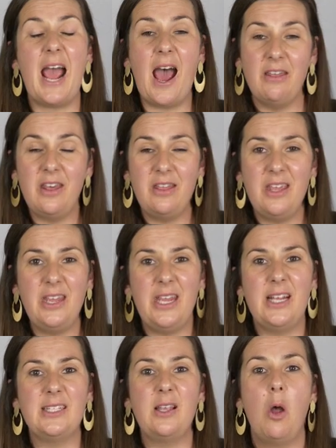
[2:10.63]
other thing
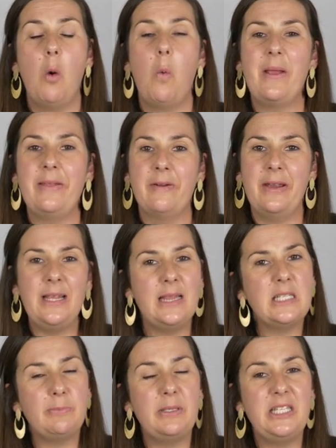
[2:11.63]
is, when they're in
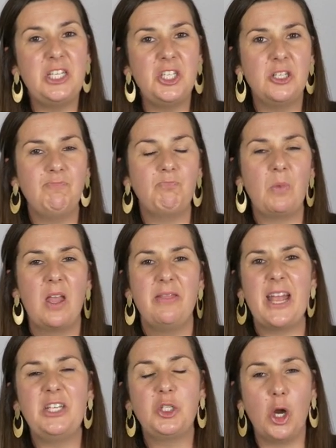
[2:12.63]
this position,
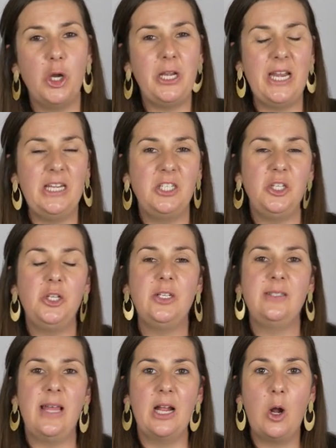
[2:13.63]
they don't need to
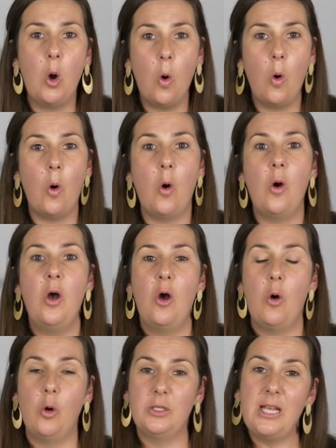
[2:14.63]
use their core
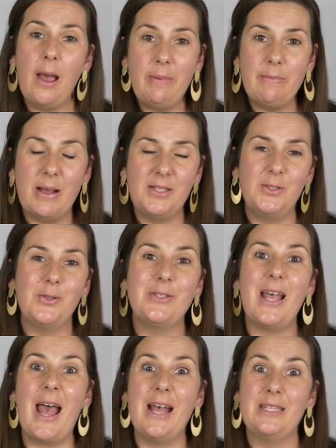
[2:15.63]
or tummy
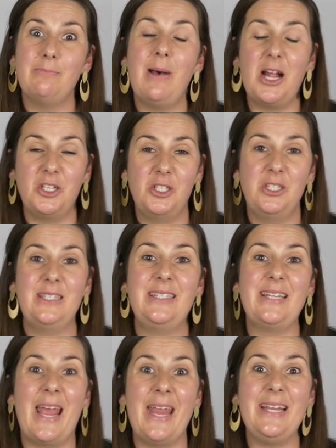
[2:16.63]
muscles as much to
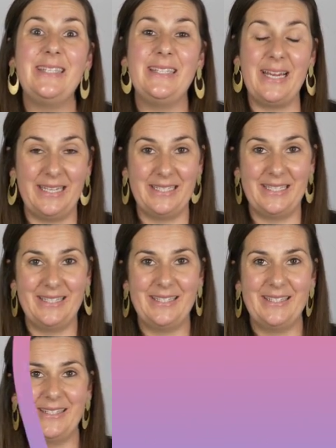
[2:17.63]
stay seated.
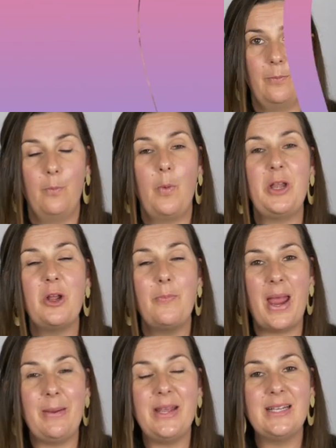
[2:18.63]
When your
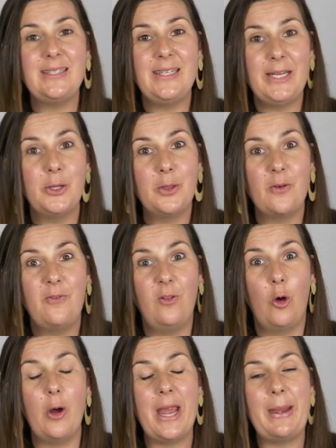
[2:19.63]
baby is sitting on the
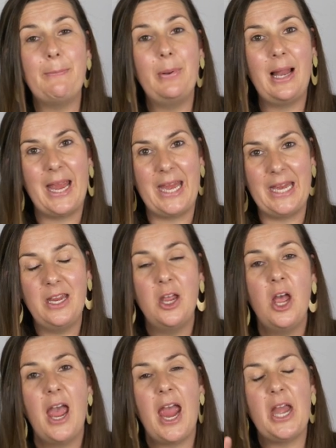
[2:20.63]
floor and playing,
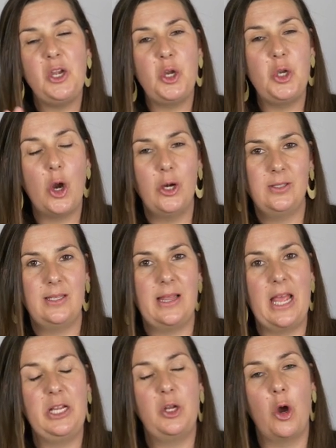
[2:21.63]
and you notice that
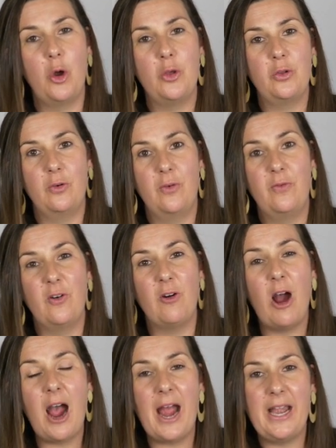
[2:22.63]
they go through a
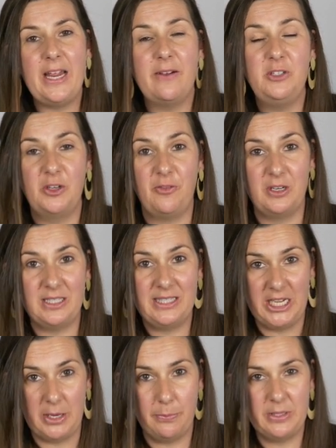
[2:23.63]
variety of different
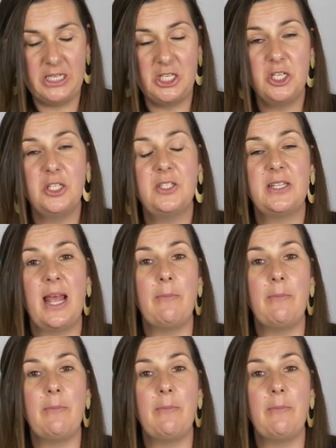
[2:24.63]
sitting positions, so they